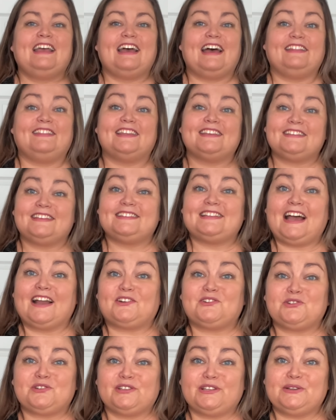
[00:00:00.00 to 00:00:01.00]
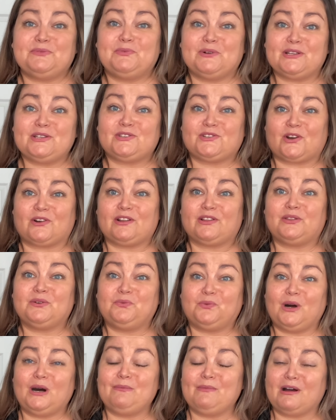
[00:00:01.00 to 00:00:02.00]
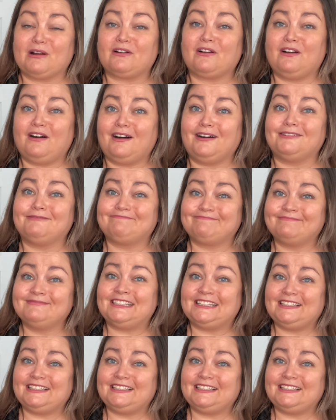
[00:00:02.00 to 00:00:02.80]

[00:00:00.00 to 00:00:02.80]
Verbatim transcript: And this is actually what started the Walmart haul.